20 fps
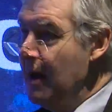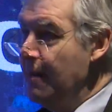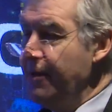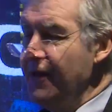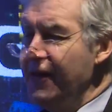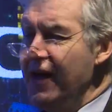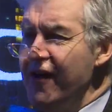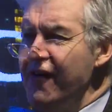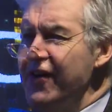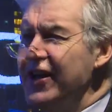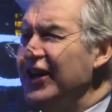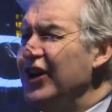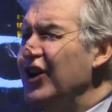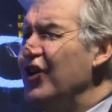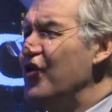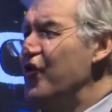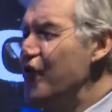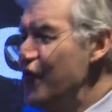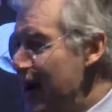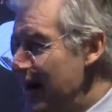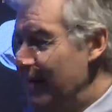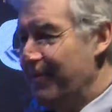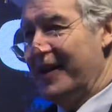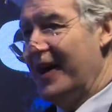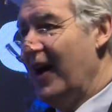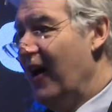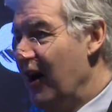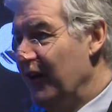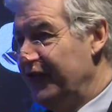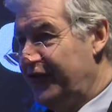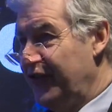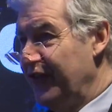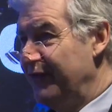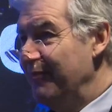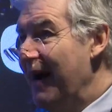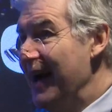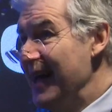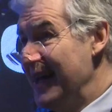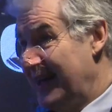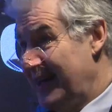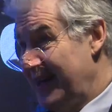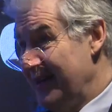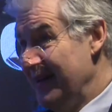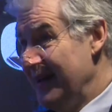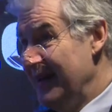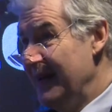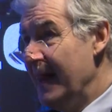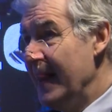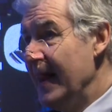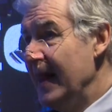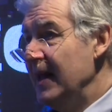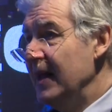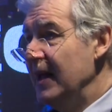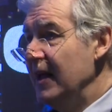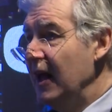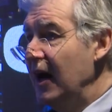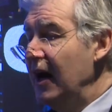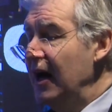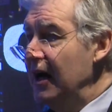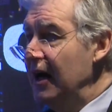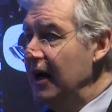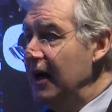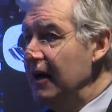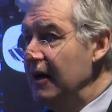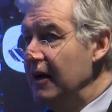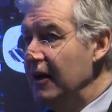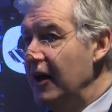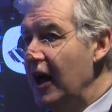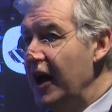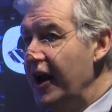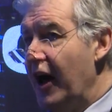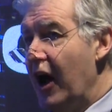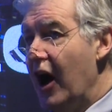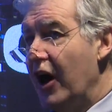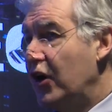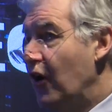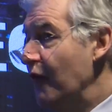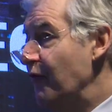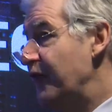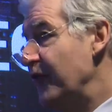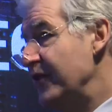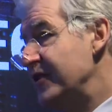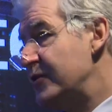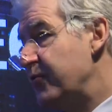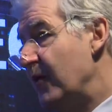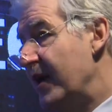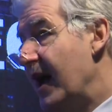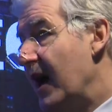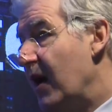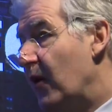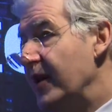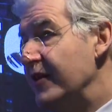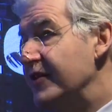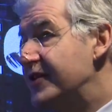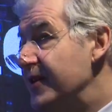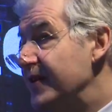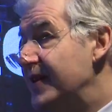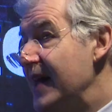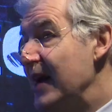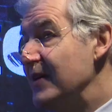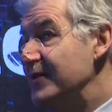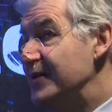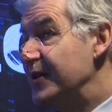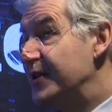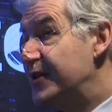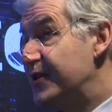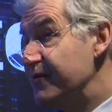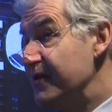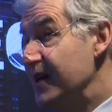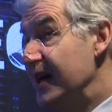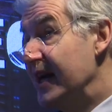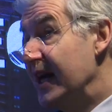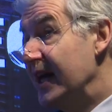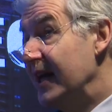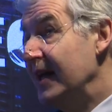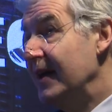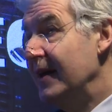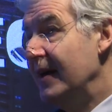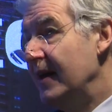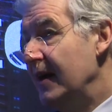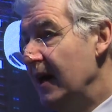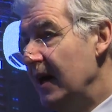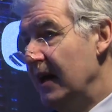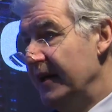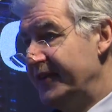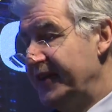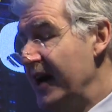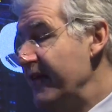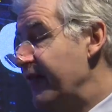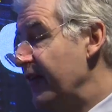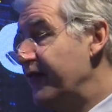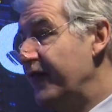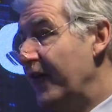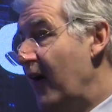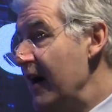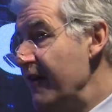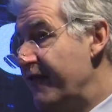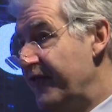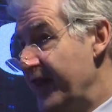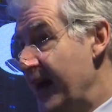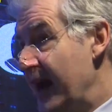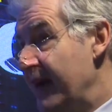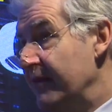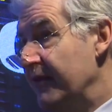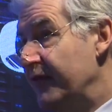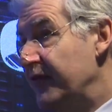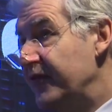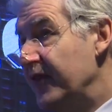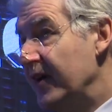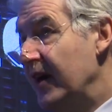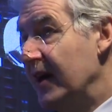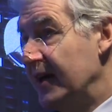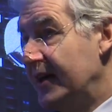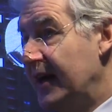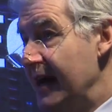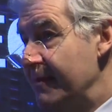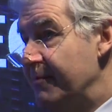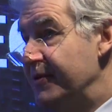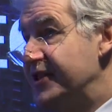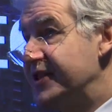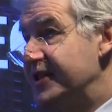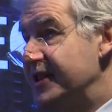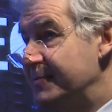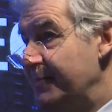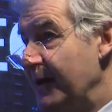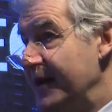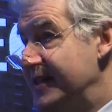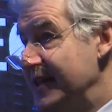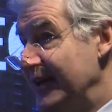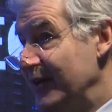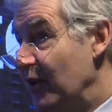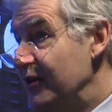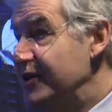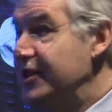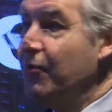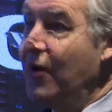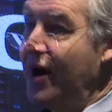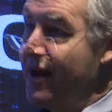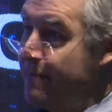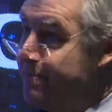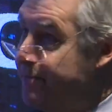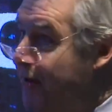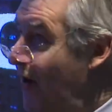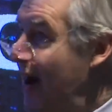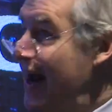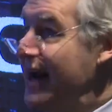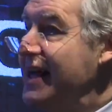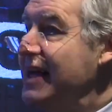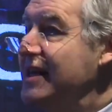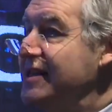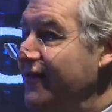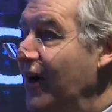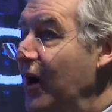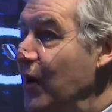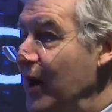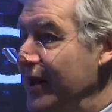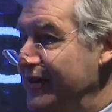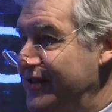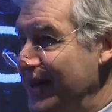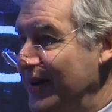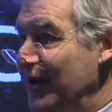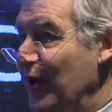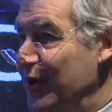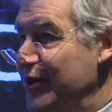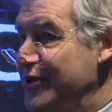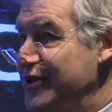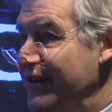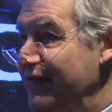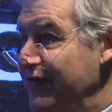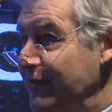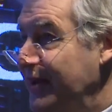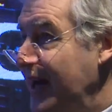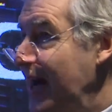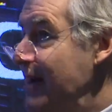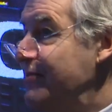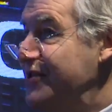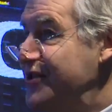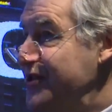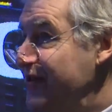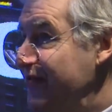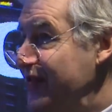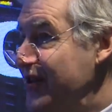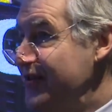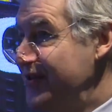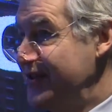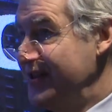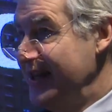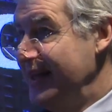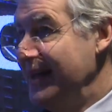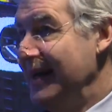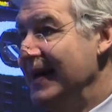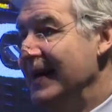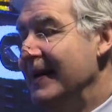But they're incredibly hard to make. At a conference we held in 2003, David Fife, then of Cambridge Display Technology, one of the pioneers of OLED technology from Cambridge University,